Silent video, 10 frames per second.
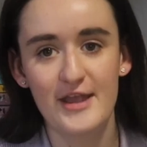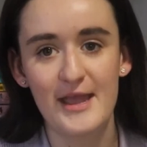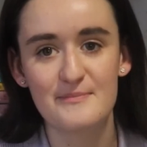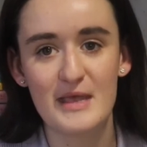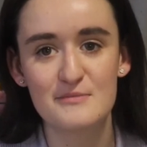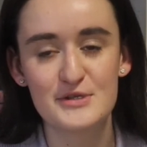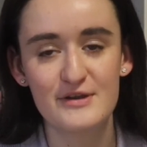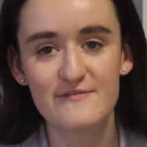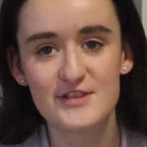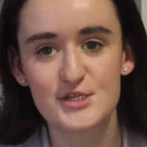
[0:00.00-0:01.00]
Okay, I'm
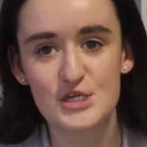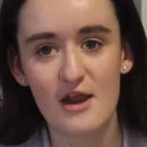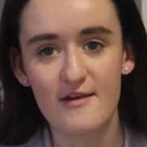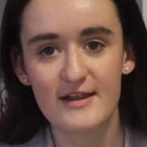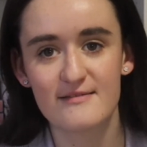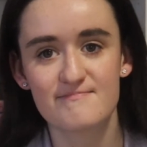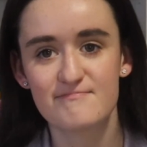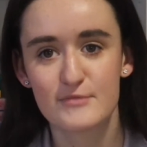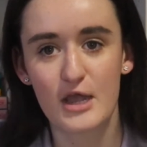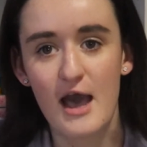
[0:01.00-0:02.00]
sorry for the jarring
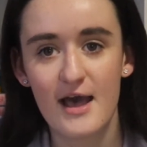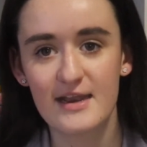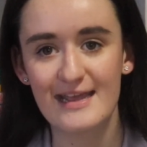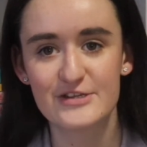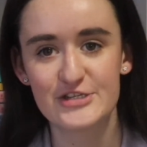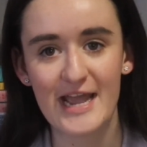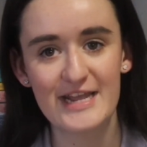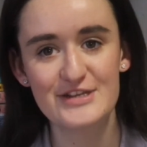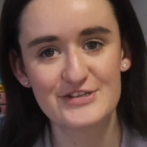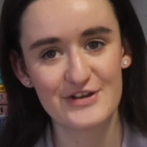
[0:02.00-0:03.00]
cut and
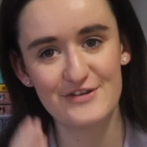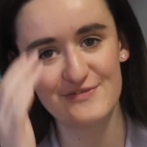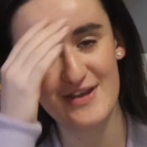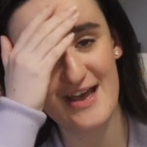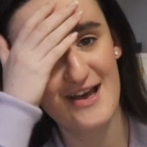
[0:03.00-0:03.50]
change of